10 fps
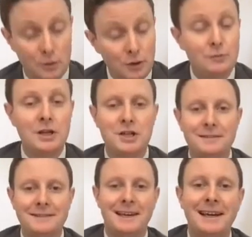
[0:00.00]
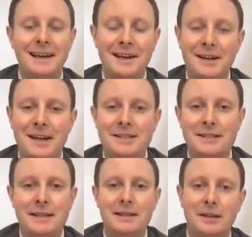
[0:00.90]
Well, good question. I
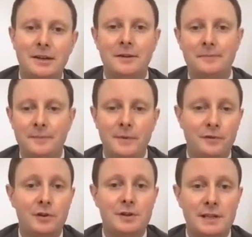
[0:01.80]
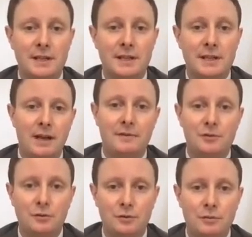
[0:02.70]
think the first thing is that we
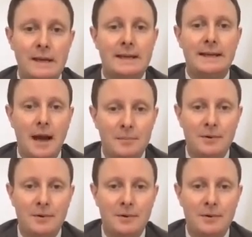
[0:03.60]
have to make